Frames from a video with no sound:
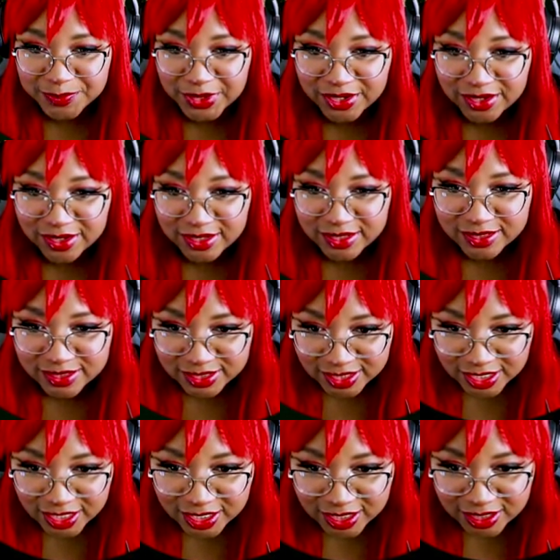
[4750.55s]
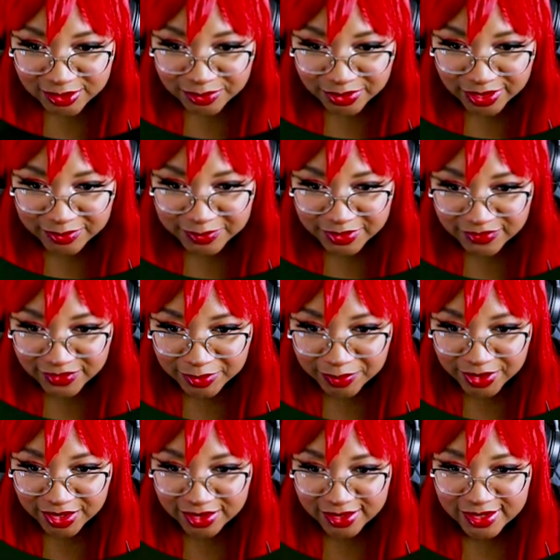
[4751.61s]
pause. Preemptively
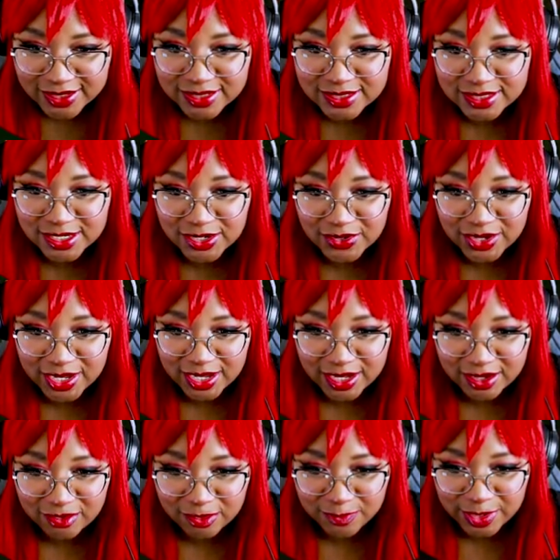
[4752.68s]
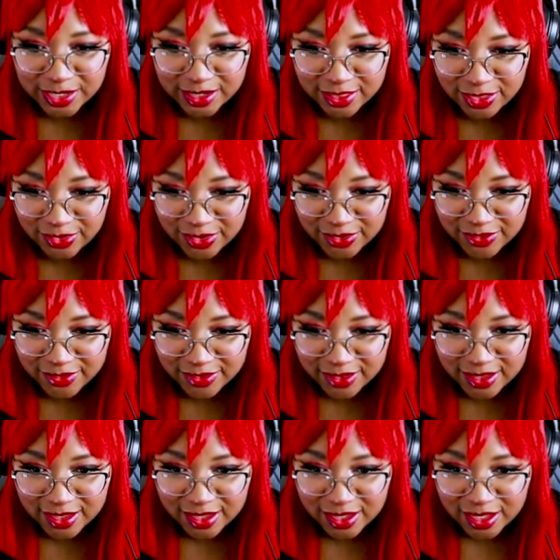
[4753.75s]
paused. Okay, we made it through.
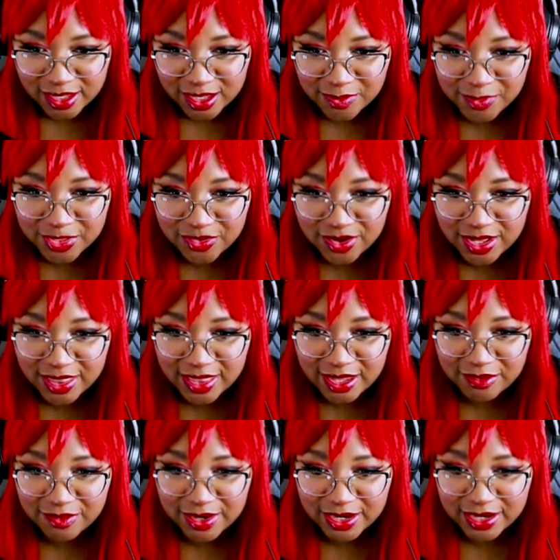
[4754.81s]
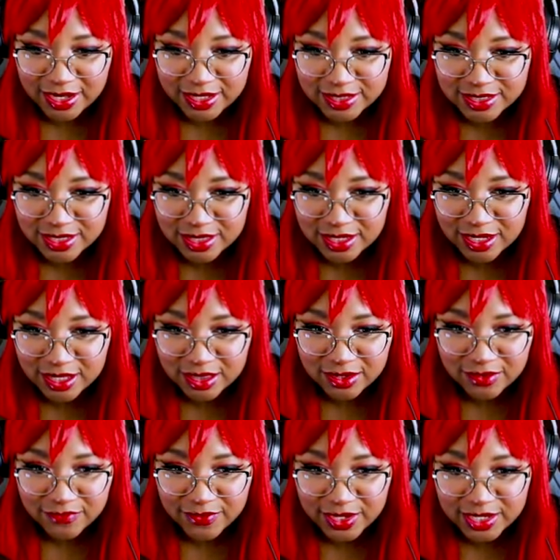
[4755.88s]
I'm gonna try that when I get to the other
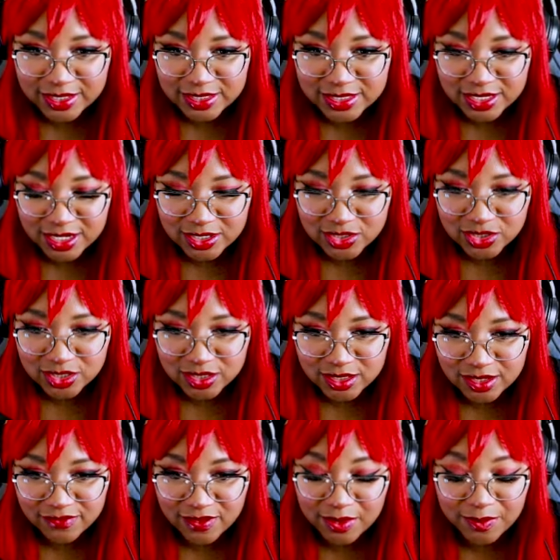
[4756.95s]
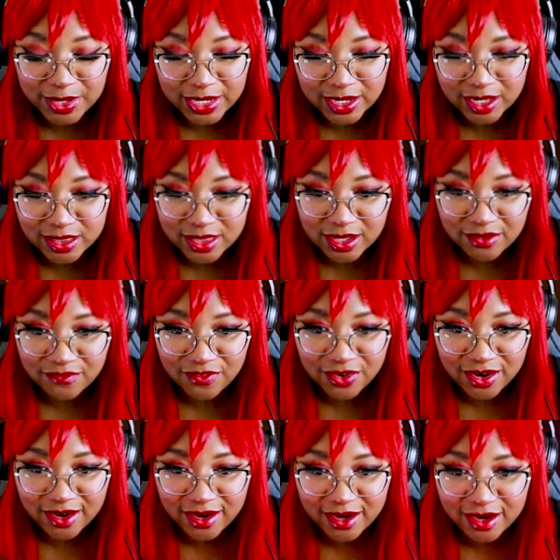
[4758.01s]
fan section, if I make it that
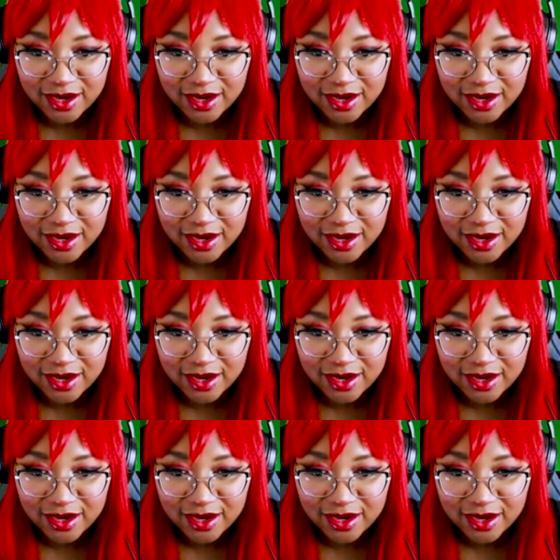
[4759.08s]
far.